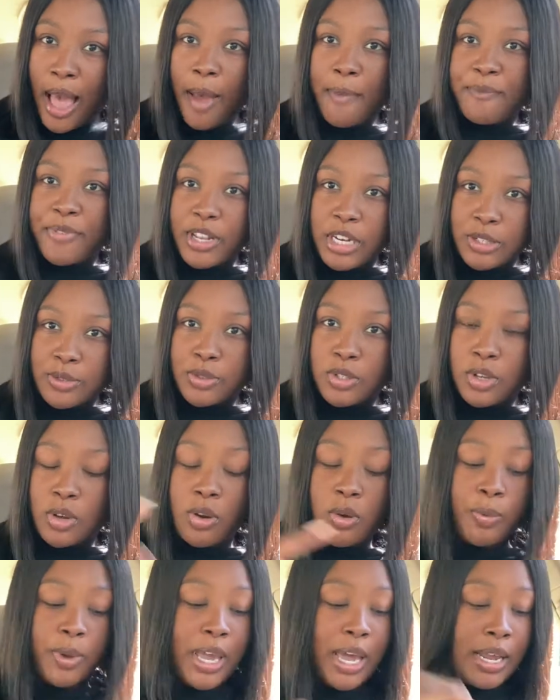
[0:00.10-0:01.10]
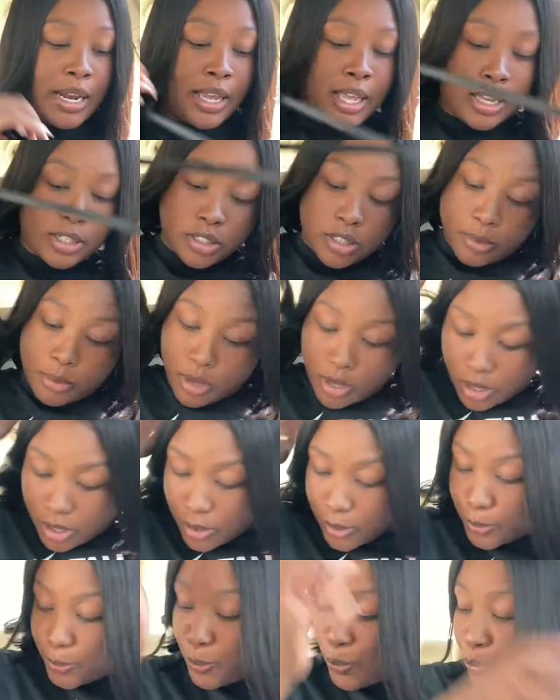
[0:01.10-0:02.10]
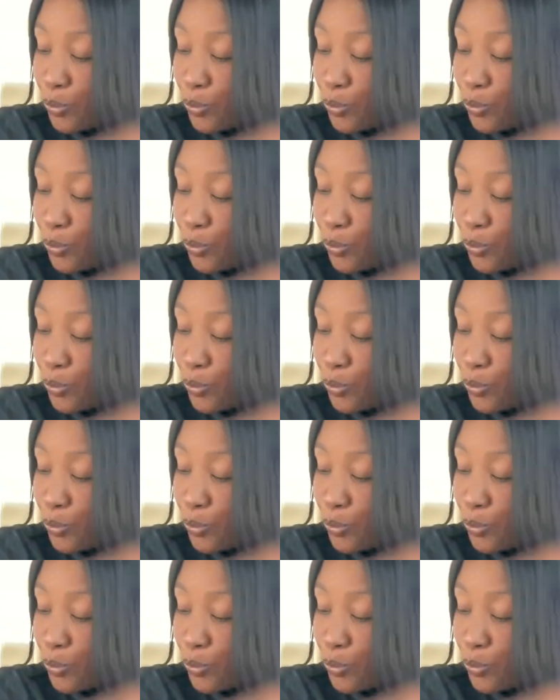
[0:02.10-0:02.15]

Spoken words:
I'm finished with school. We gotta catch up, y'all.